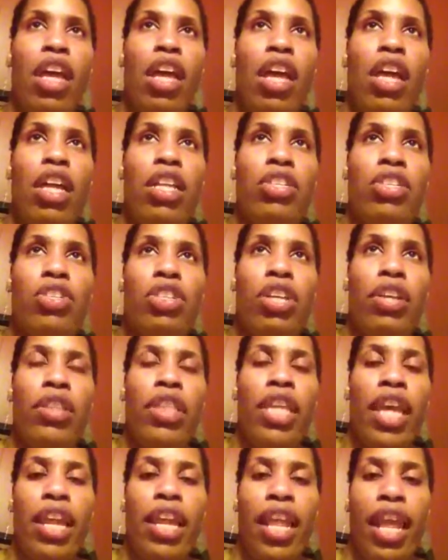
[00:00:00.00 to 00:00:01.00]
it showed
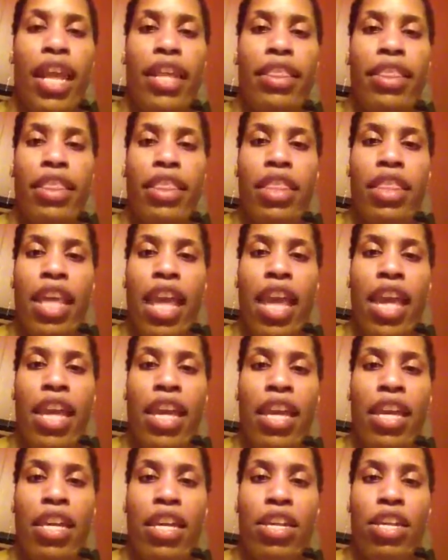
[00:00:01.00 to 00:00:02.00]
that like
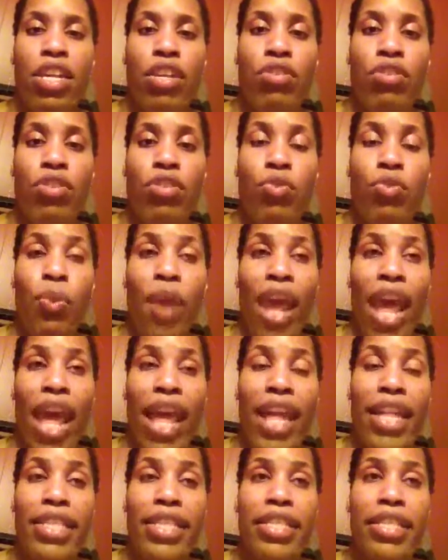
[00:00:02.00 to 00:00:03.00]
they used
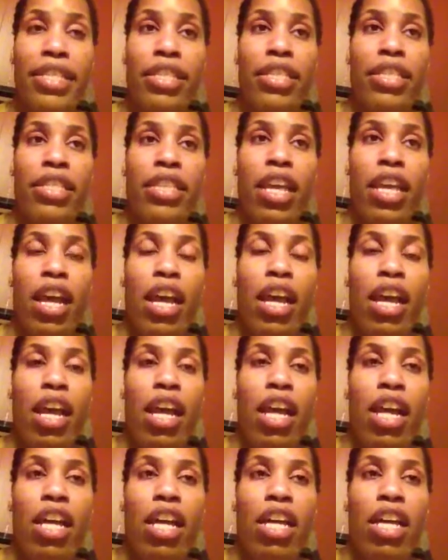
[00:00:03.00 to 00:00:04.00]
rats
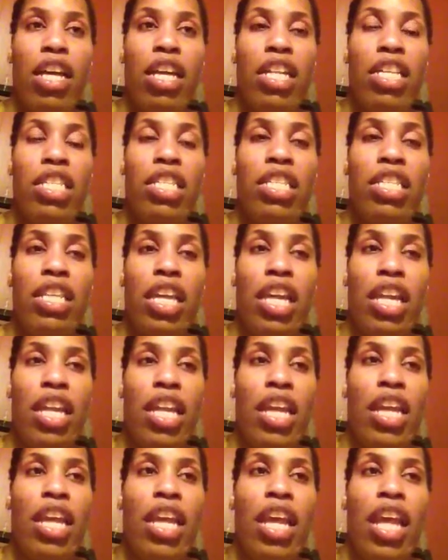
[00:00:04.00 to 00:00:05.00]
in a
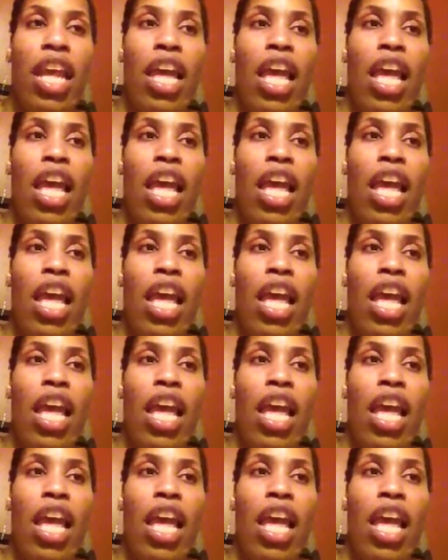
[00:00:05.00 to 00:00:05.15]
study,